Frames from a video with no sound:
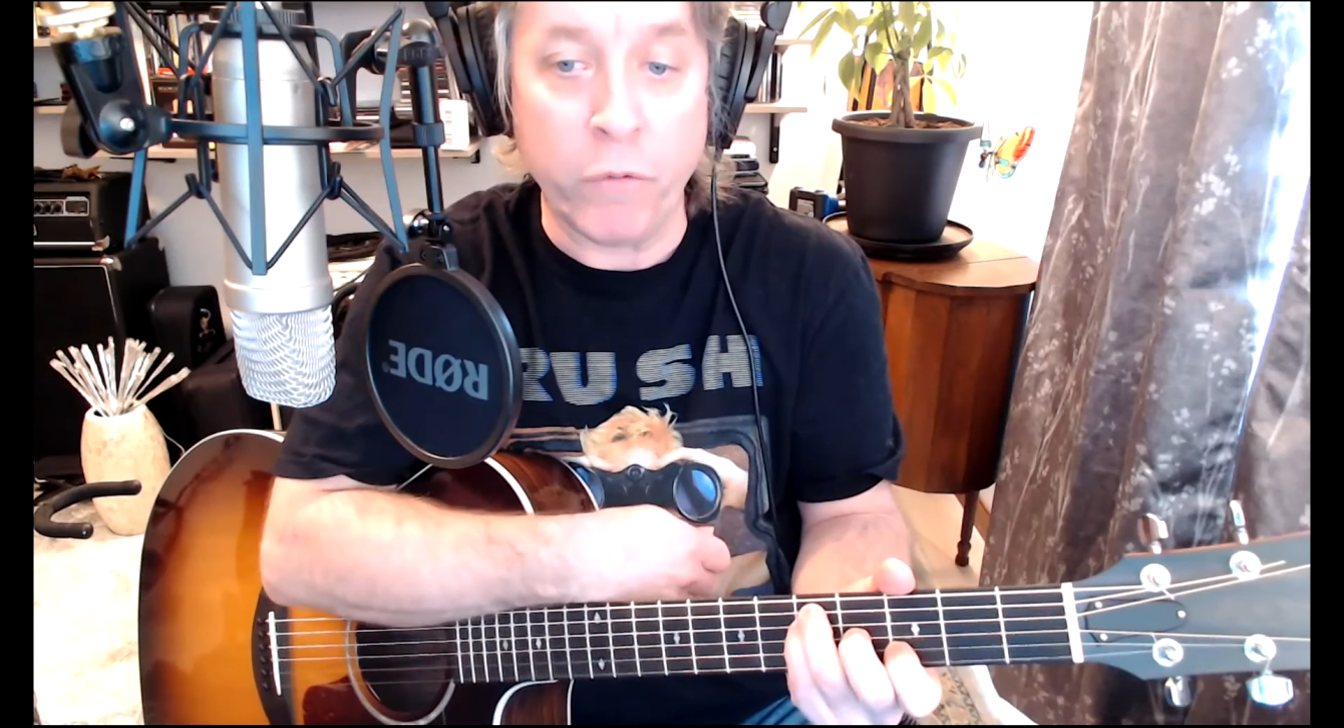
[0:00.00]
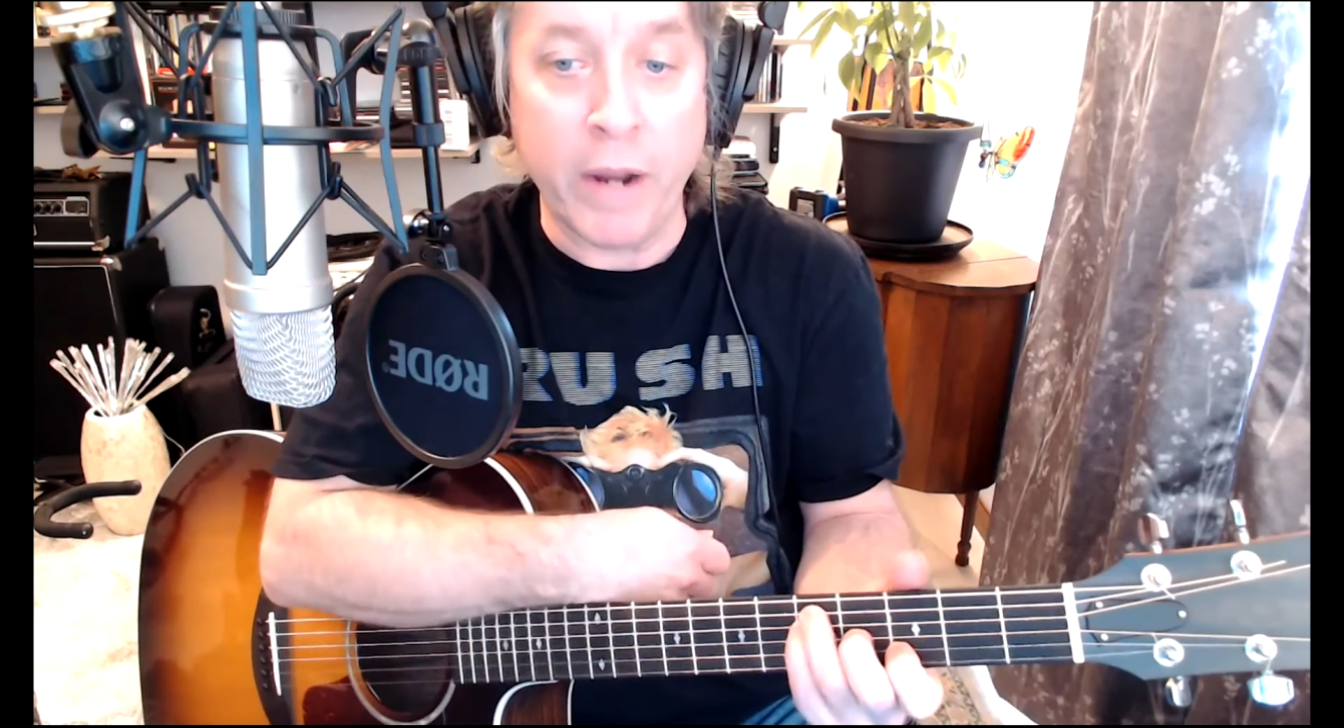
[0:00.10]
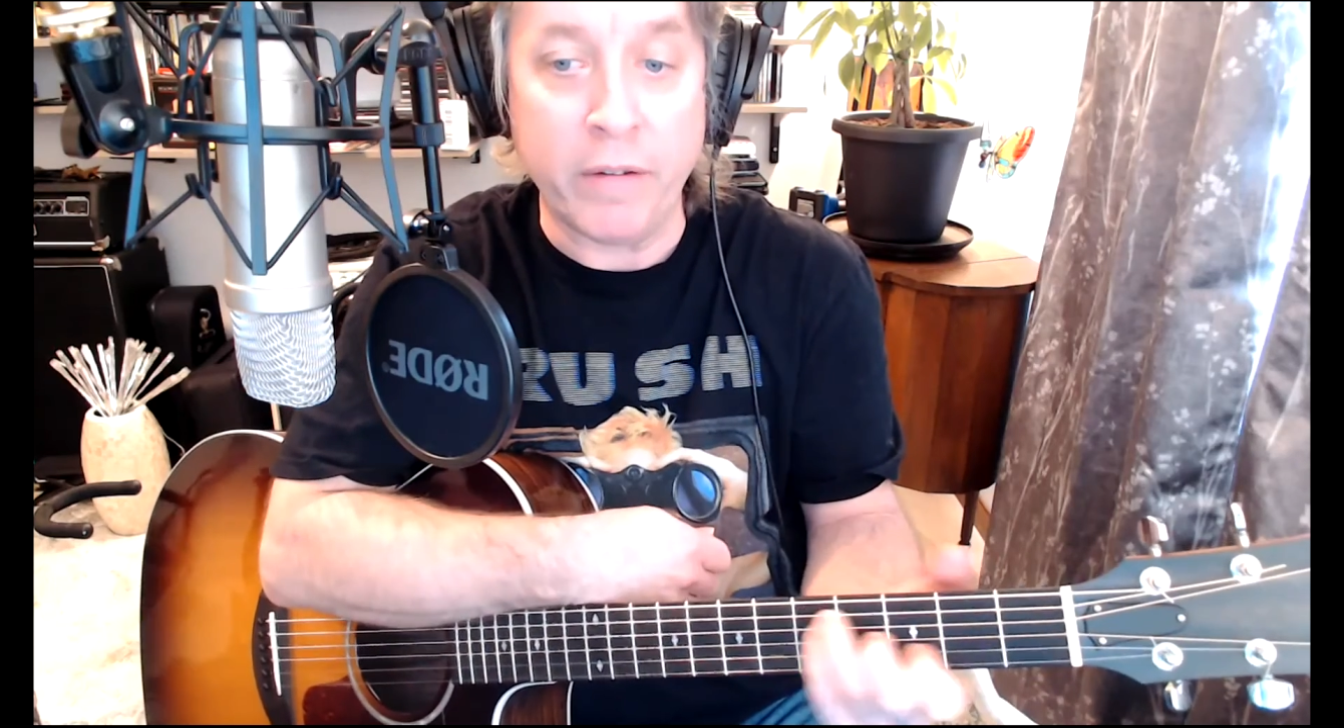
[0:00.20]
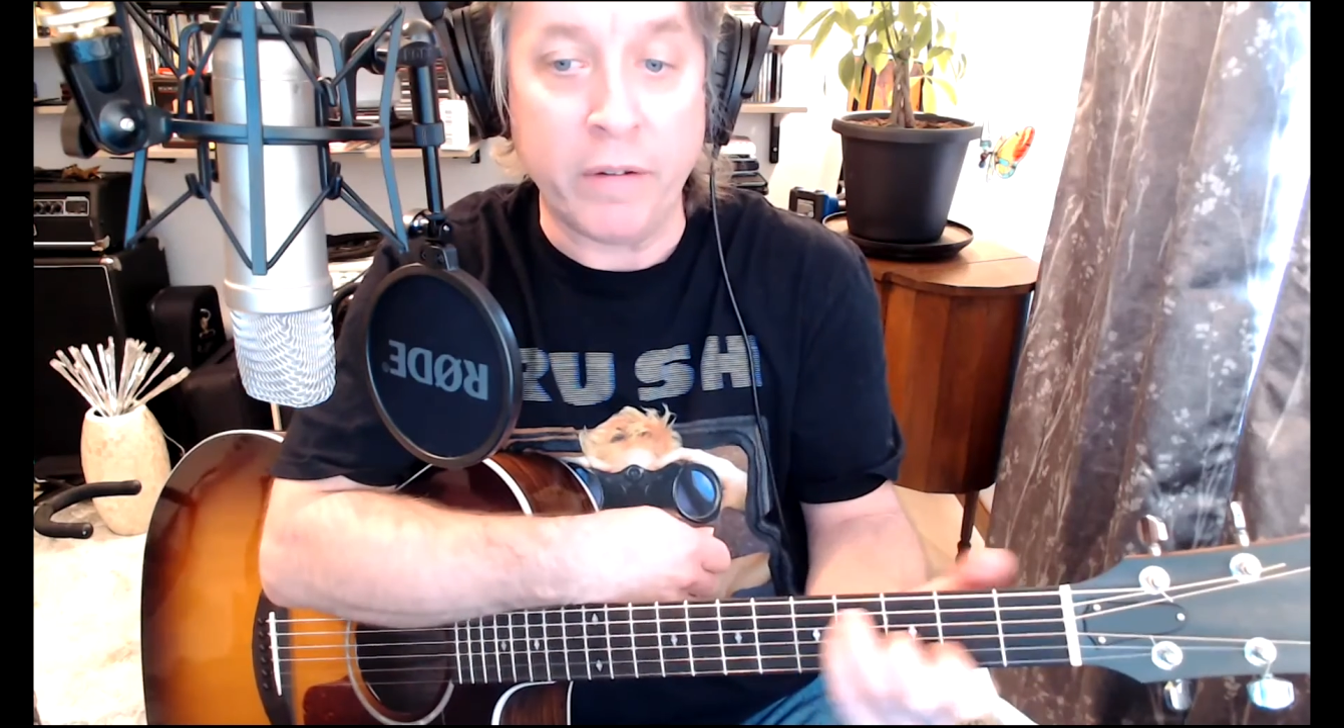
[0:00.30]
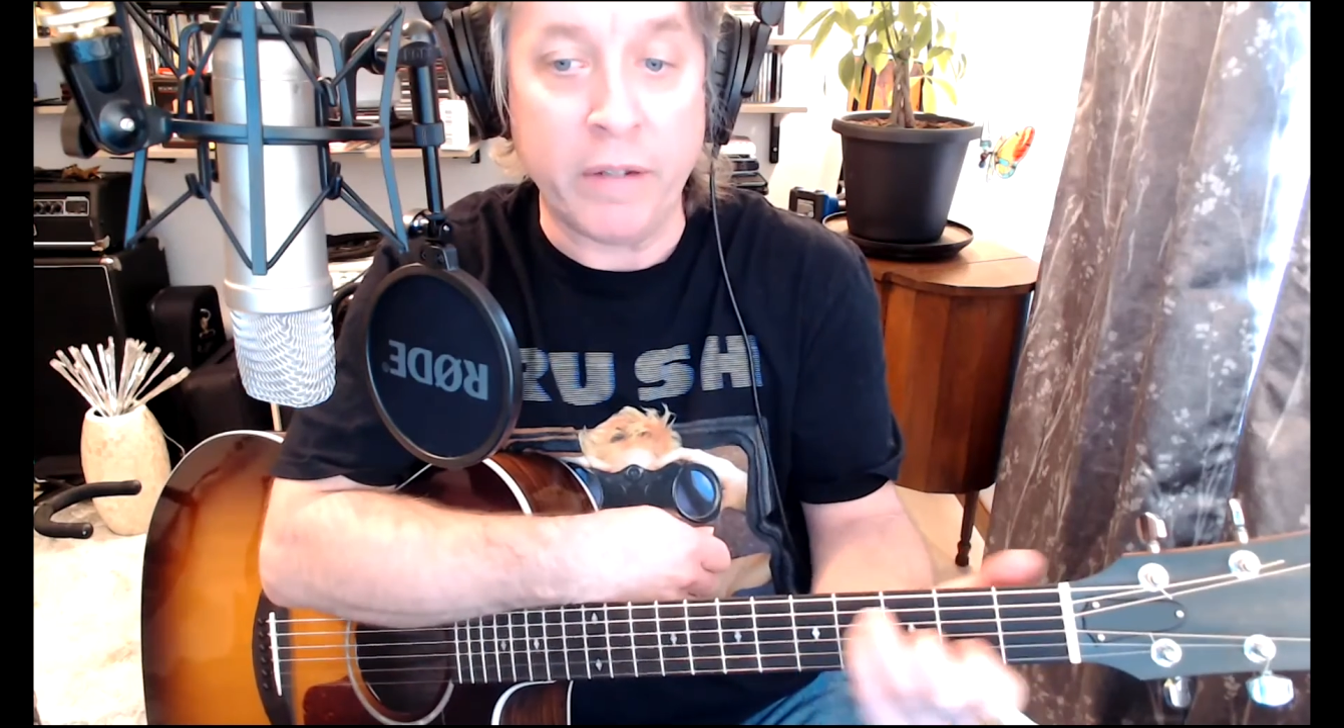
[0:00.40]

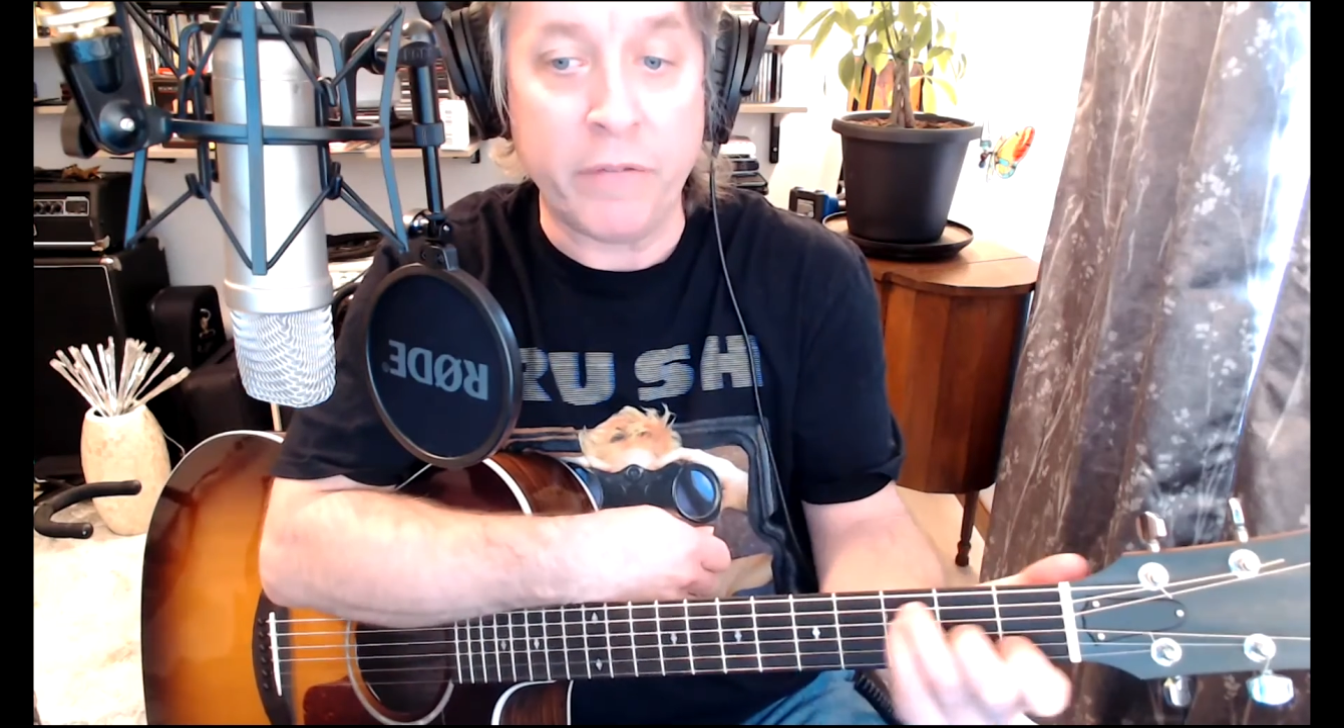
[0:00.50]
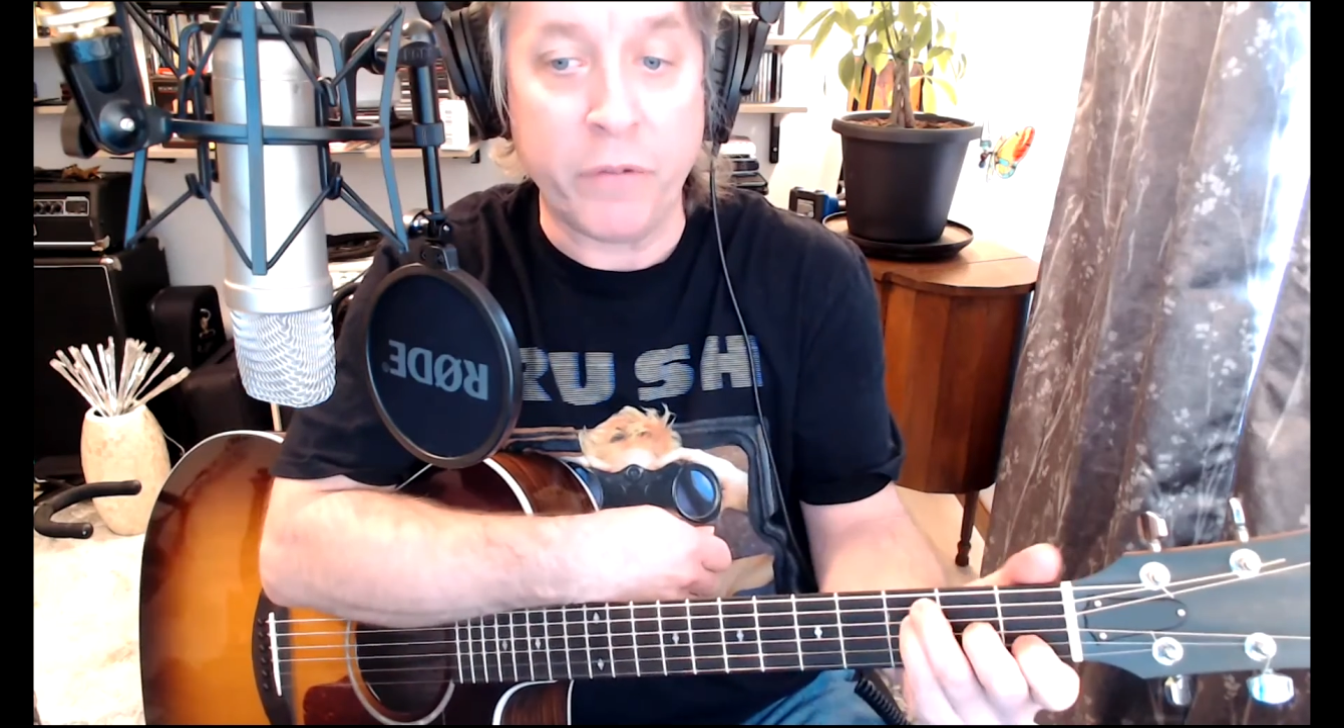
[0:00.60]
right to left